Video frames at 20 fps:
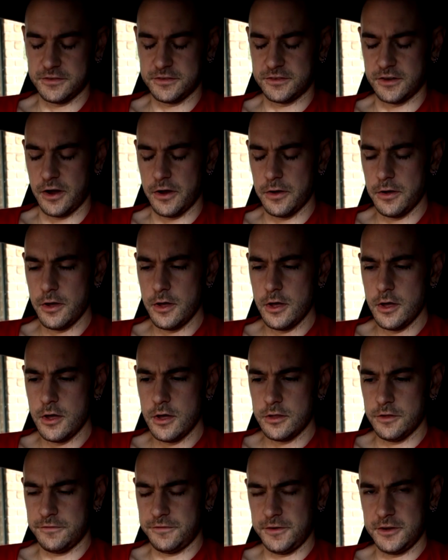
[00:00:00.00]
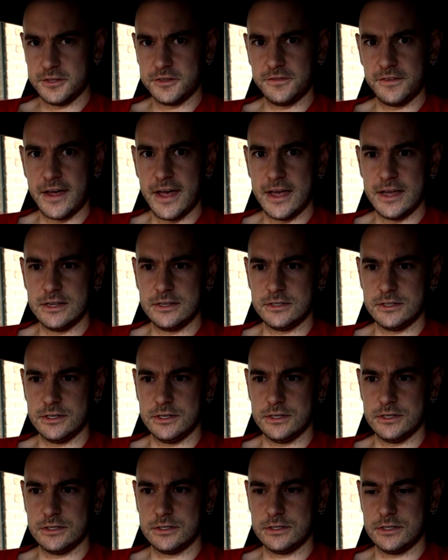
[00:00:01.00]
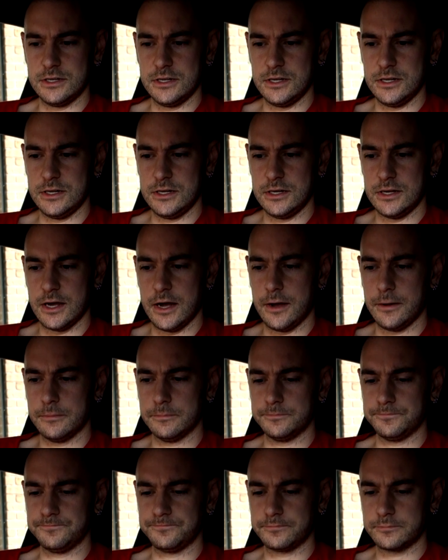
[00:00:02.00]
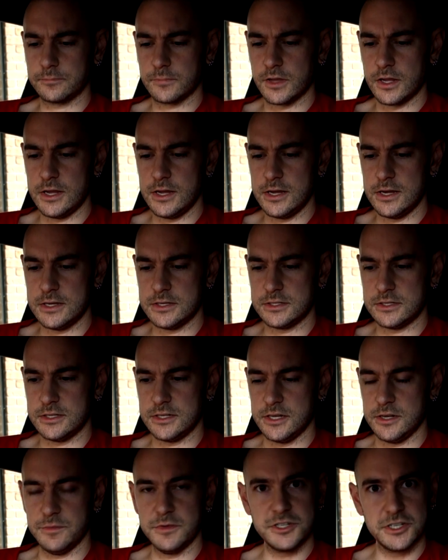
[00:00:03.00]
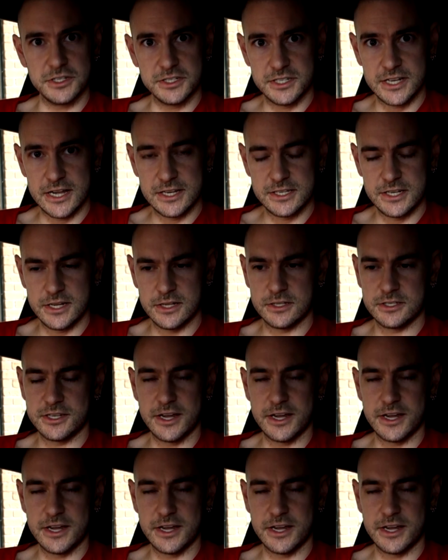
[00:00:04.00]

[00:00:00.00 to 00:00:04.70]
So, the first phase is the emissions testing.